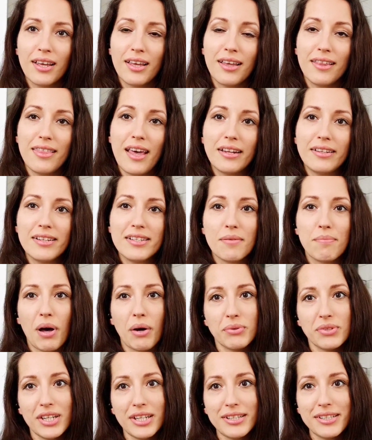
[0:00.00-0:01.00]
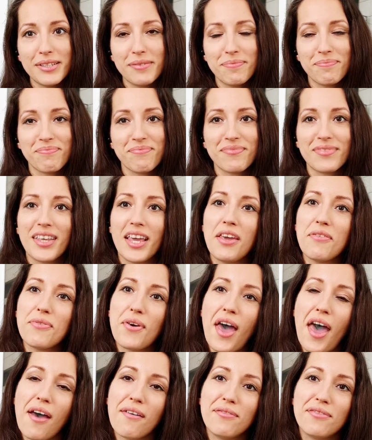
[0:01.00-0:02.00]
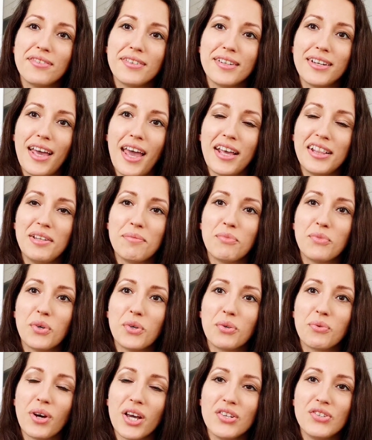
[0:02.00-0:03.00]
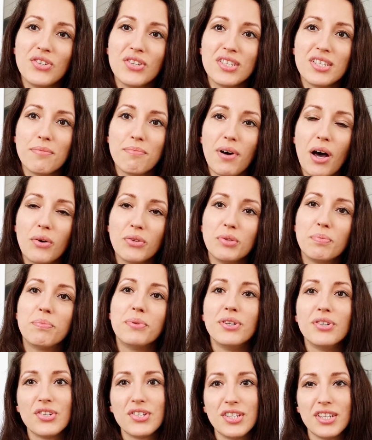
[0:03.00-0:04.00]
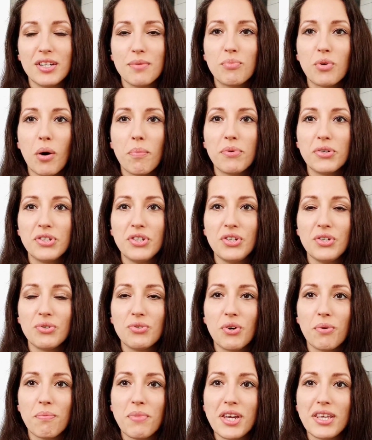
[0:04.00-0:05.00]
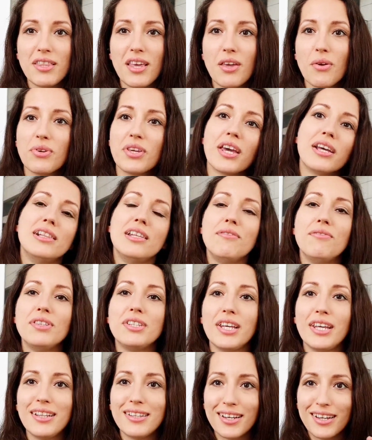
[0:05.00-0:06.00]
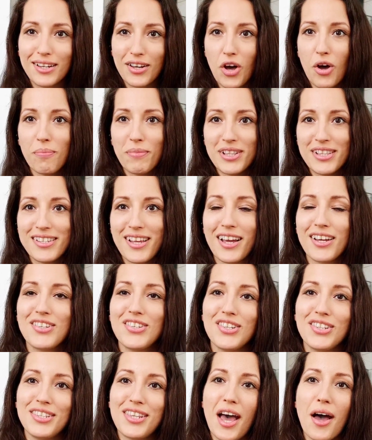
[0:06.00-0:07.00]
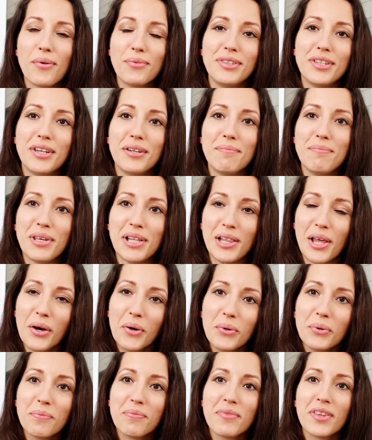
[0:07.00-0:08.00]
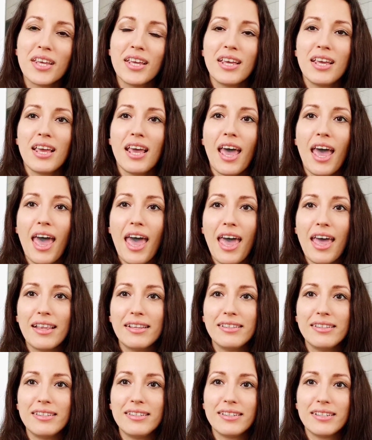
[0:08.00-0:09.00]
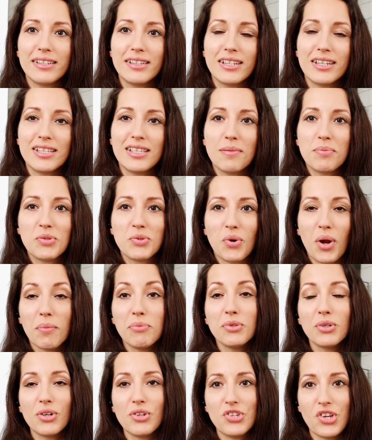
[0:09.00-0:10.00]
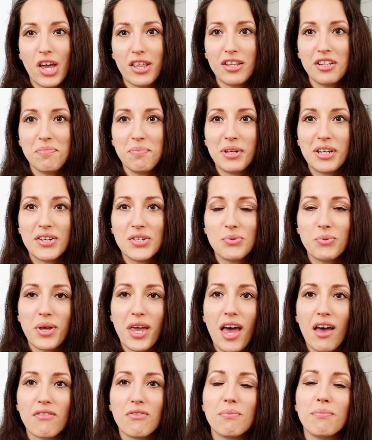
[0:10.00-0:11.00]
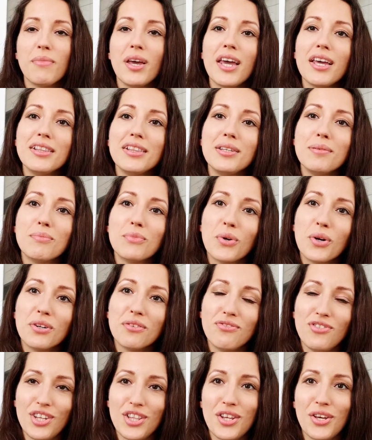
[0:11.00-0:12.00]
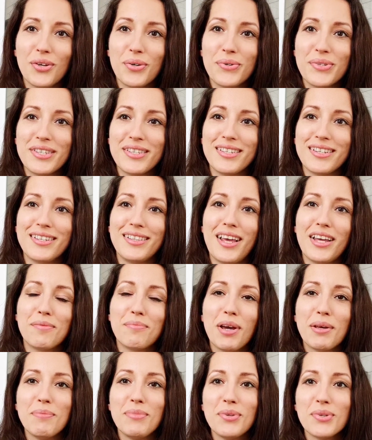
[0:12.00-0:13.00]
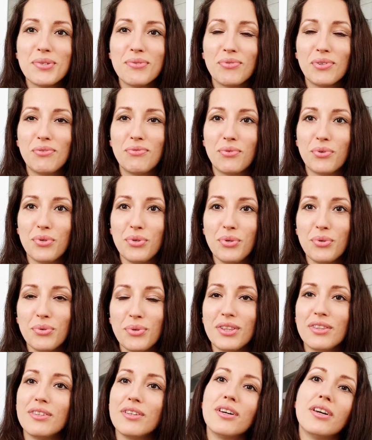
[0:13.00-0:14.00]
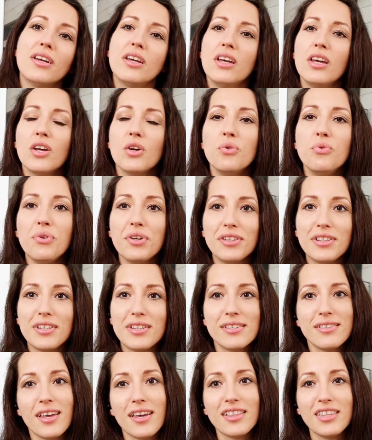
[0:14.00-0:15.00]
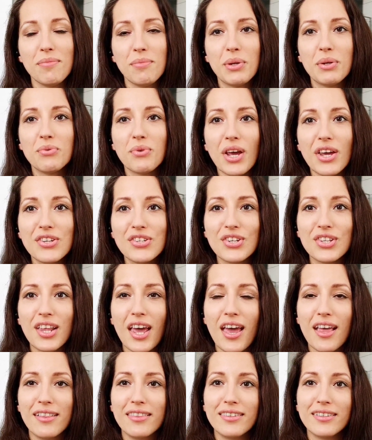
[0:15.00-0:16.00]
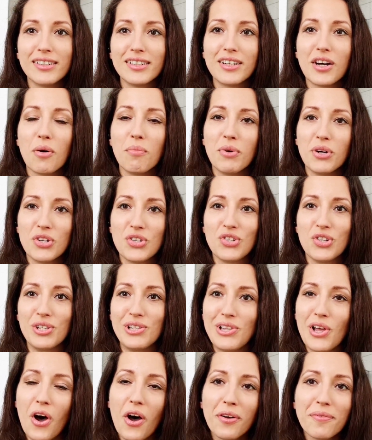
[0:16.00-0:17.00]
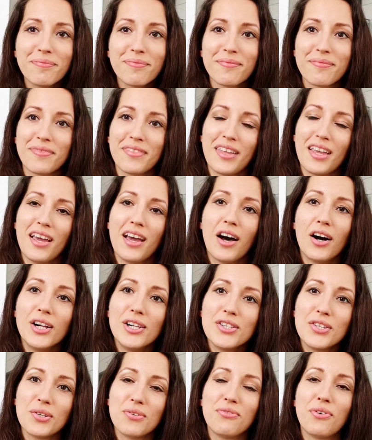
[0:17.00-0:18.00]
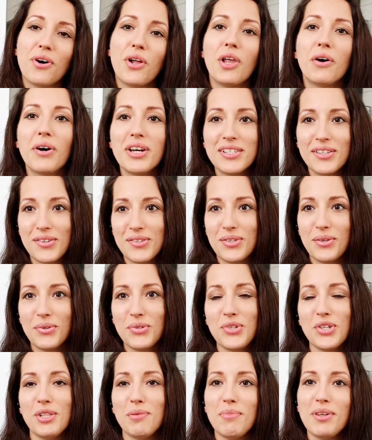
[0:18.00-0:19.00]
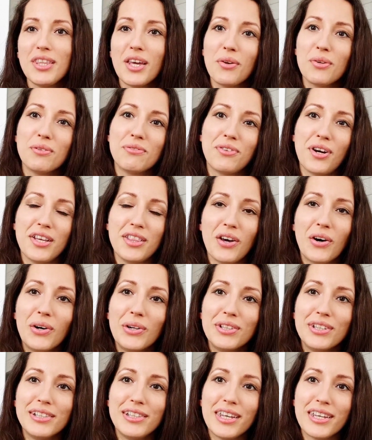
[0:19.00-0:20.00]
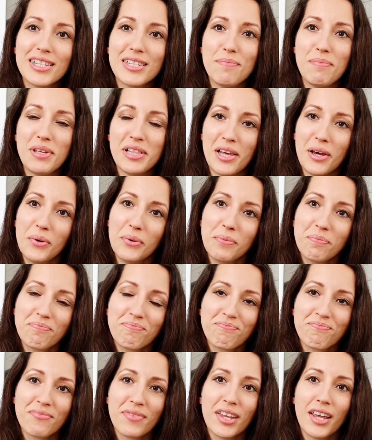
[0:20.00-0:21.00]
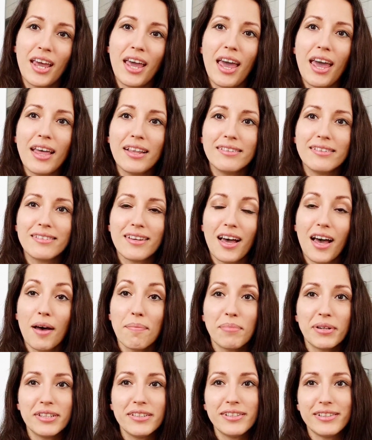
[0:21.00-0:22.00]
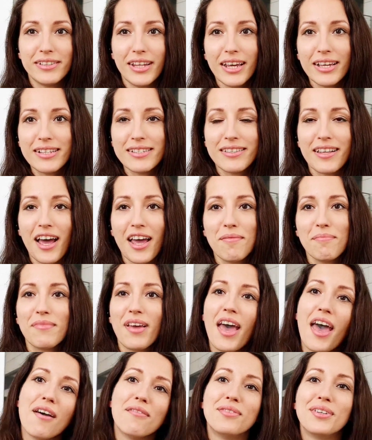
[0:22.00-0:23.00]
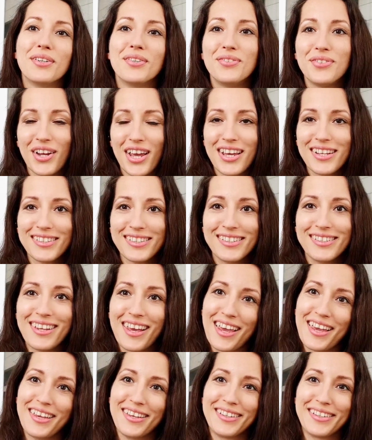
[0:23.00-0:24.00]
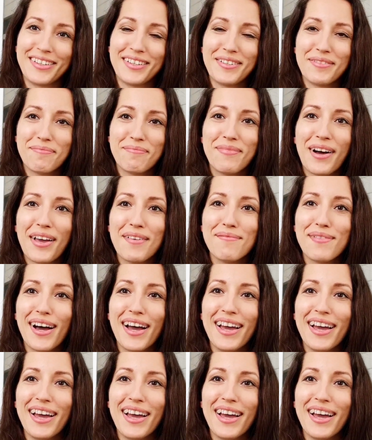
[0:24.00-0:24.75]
That is about it. If you have any more questions about purchasing property in Romania, you can leave it in the comment section down below. And subscribe to our channel because we have many more videos that might be useful for you in the real estate, immigration and commercial law. Also follow us on social media, you'll find all the links below. And up until next time, have a great day. Bye bye.